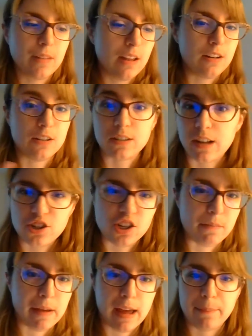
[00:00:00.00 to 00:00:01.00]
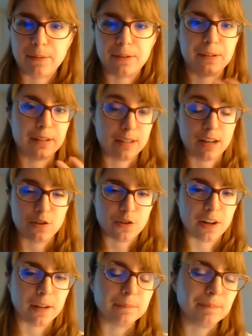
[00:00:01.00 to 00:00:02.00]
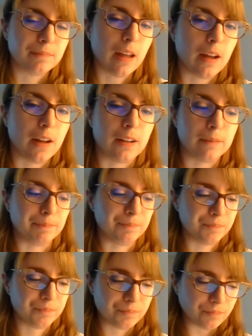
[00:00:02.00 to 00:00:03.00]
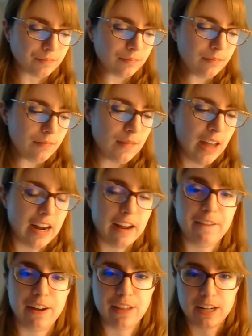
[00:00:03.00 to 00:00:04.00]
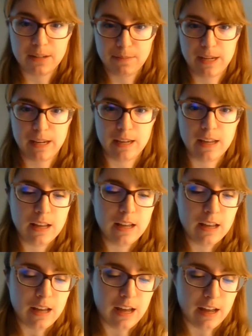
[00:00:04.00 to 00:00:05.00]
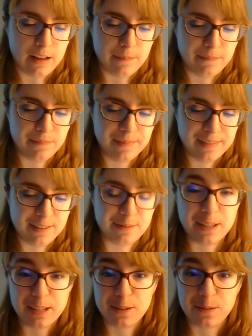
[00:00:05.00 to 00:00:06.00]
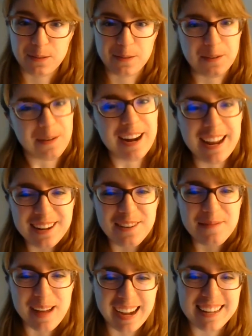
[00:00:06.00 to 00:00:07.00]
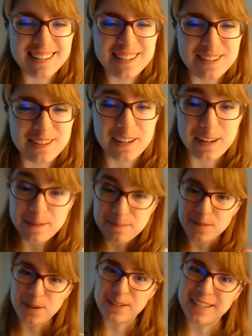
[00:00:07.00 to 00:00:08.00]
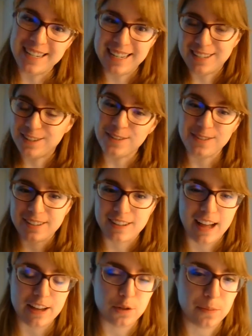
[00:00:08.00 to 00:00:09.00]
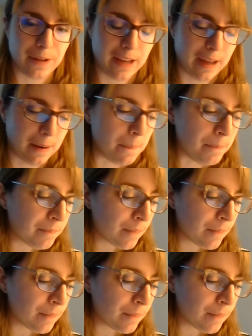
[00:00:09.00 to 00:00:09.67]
discussion mapper, etc. And I found that to be really useful for when I go back into a multi-student classroom again.